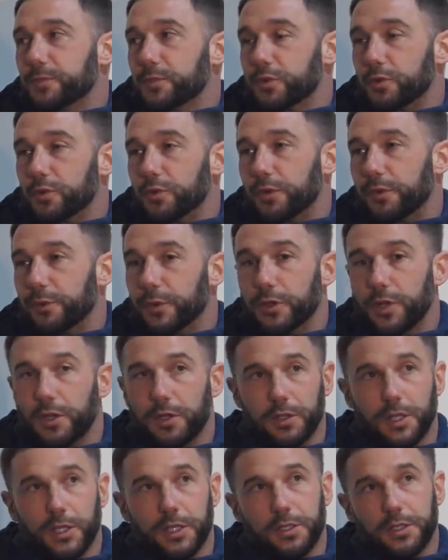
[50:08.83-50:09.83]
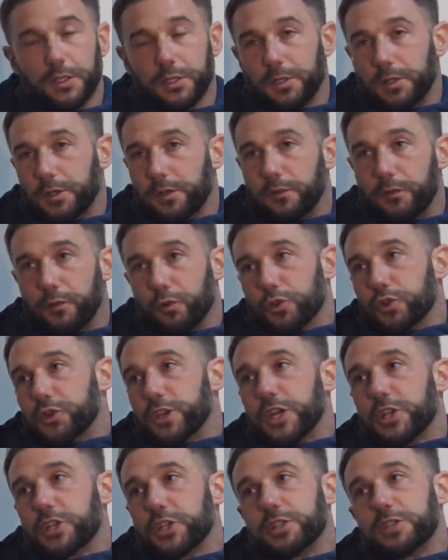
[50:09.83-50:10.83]
So if we done like four
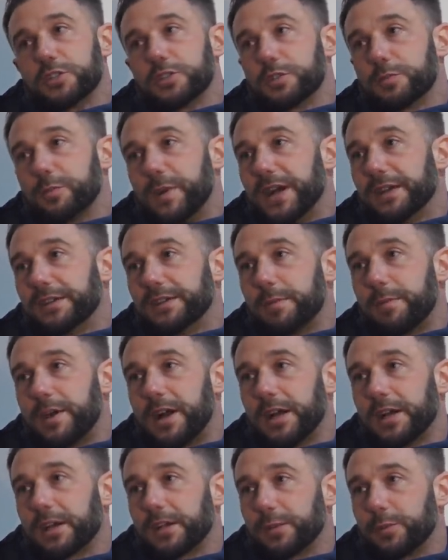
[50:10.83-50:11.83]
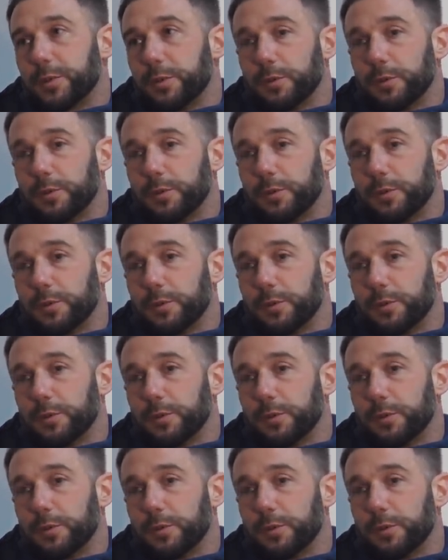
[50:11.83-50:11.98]
sessions back to back,